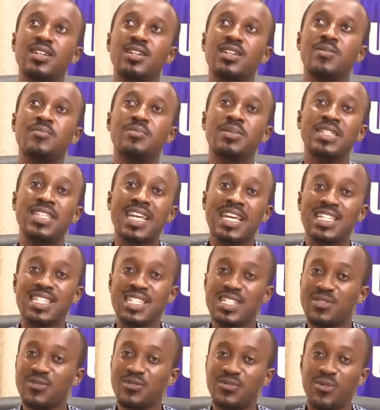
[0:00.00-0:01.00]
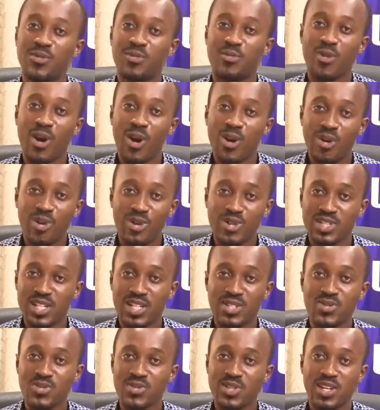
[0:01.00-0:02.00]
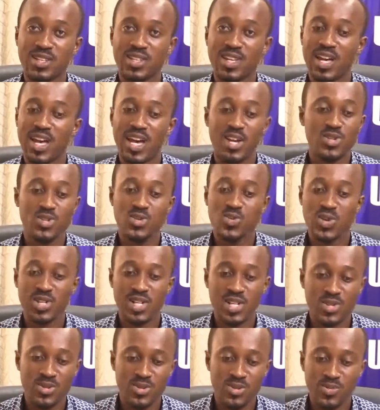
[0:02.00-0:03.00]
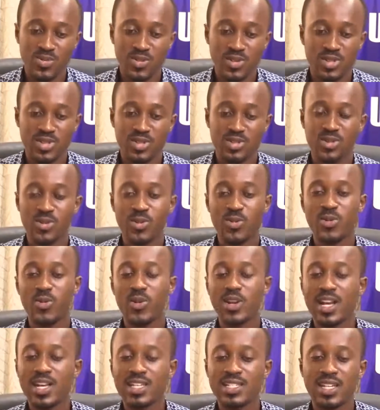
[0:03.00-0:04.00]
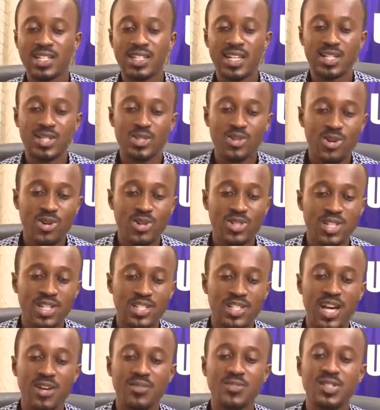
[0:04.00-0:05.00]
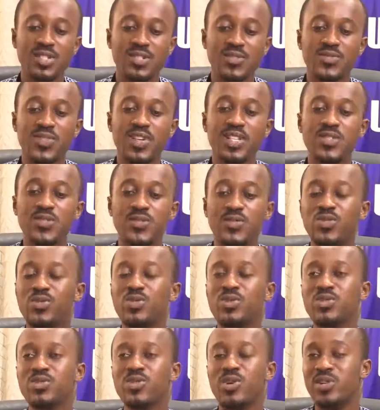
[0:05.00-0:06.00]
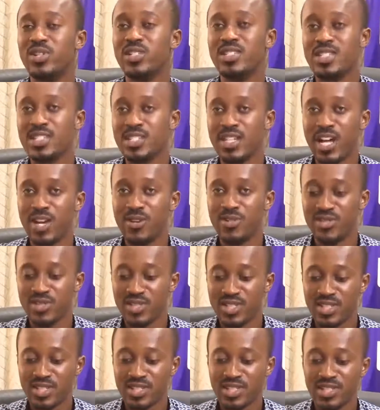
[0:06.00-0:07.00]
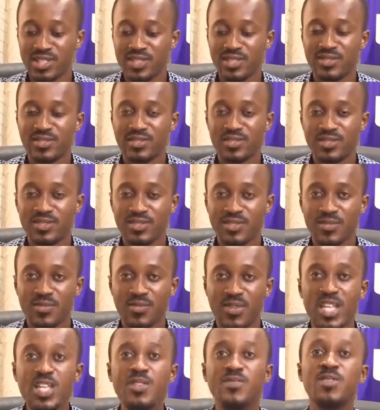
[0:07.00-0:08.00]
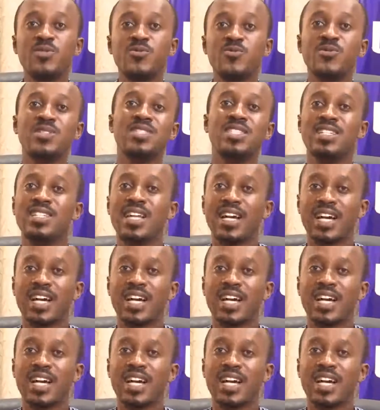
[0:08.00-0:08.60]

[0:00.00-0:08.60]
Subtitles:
implication from one culture to the other, and so on and so forth. So we realize here that cultures have different views on the scenarios, even within